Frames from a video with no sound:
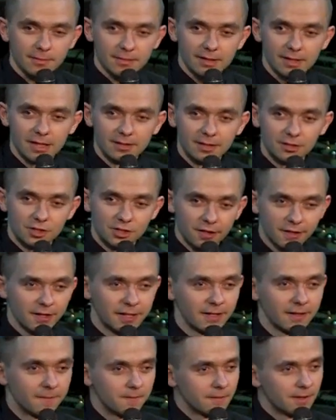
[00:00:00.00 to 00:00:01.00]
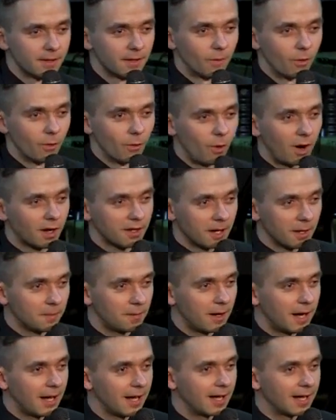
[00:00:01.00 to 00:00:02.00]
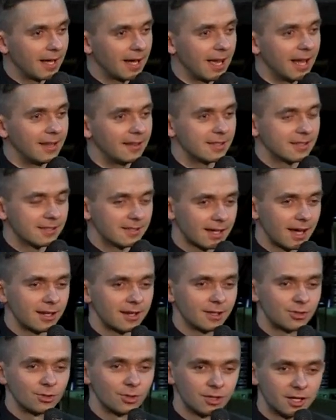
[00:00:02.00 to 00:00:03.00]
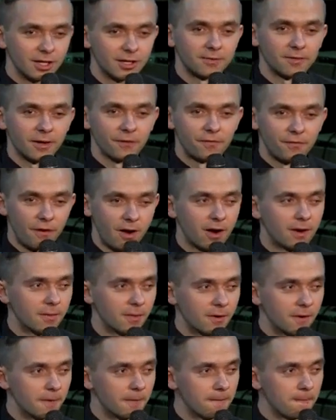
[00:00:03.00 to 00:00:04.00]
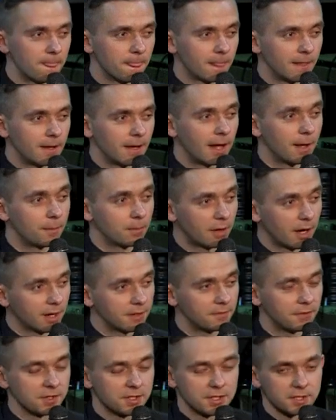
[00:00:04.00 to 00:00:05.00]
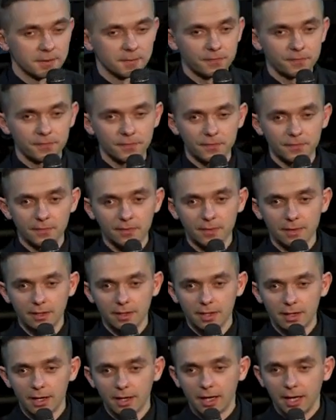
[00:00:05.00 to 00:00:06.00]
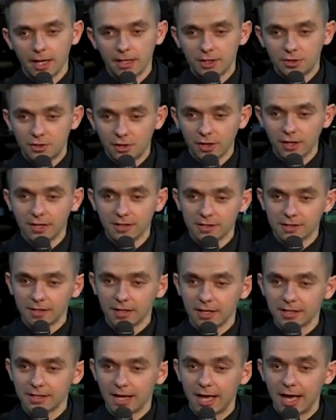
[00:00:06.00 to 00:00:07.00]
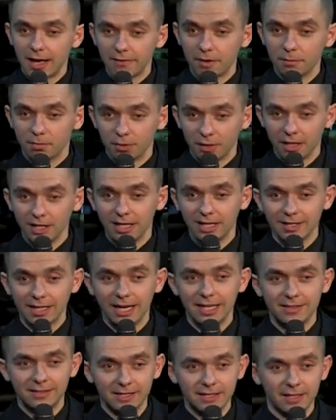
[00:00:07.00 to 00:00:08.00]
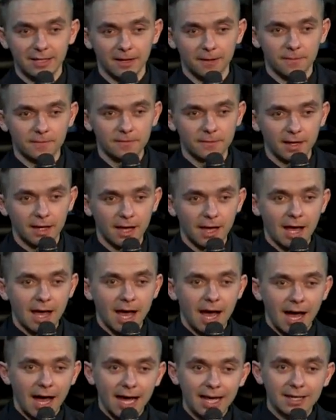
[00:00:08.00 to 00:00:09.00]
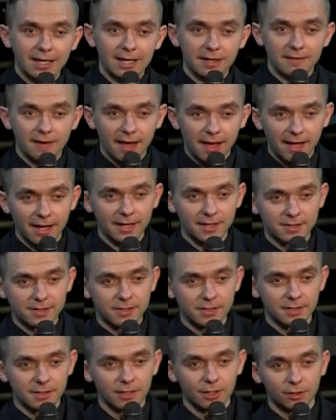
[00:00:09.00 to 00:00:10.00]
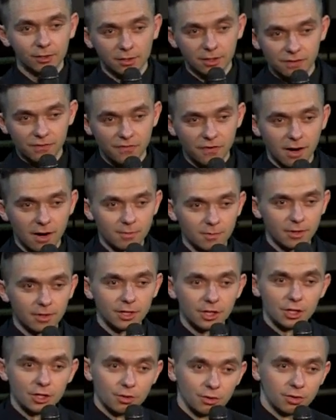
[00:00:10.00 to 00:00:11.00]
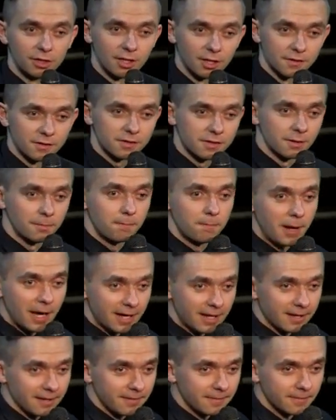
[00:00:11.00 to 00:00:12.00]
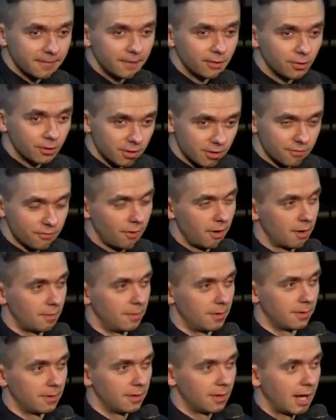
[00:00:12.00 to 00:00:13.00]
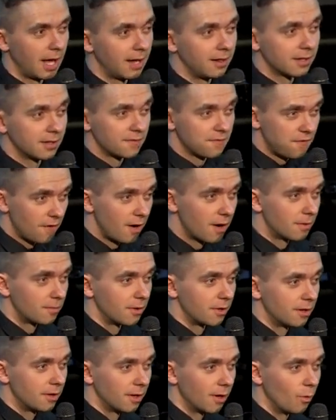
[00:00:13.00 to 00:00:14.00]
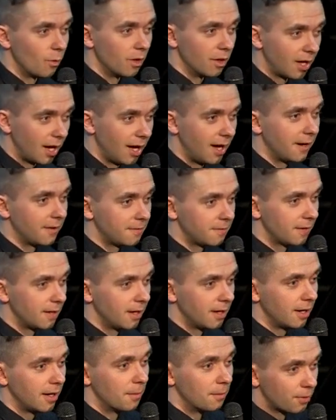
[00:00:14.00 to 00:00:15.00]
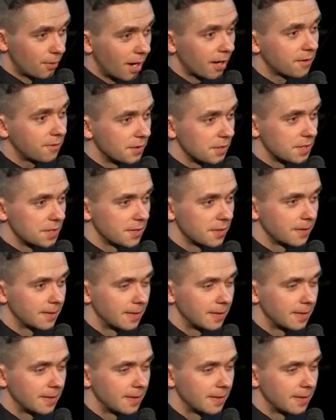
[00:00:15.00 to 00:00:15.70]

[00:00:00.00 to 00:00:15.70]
and a chicken were walking by and decided to give a farmer a breakfast. And the chicken says, I have a brilliant idea. I give eggs to this farmer, you give some bacon to this farmer. And this farmer will have breakfast.